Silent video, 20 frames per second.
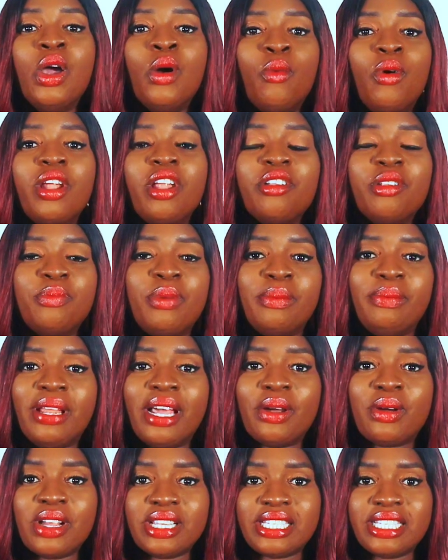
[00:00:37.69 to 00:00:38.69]
one of the
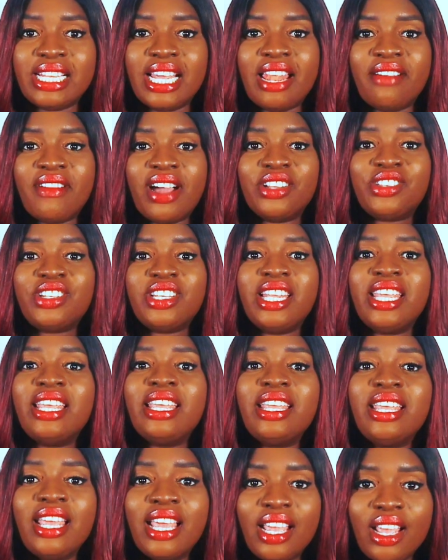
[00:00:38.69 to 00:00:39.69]
popular questions that I've
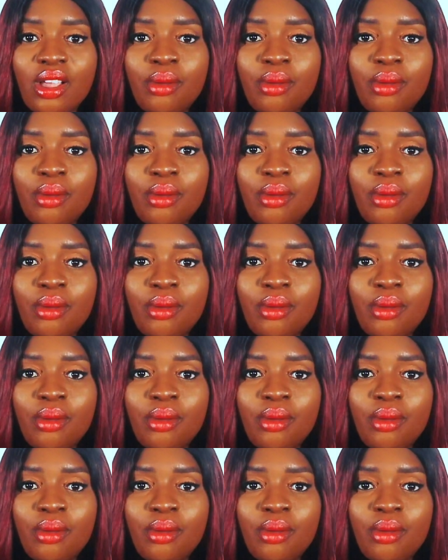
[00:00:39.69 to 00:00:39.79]
actually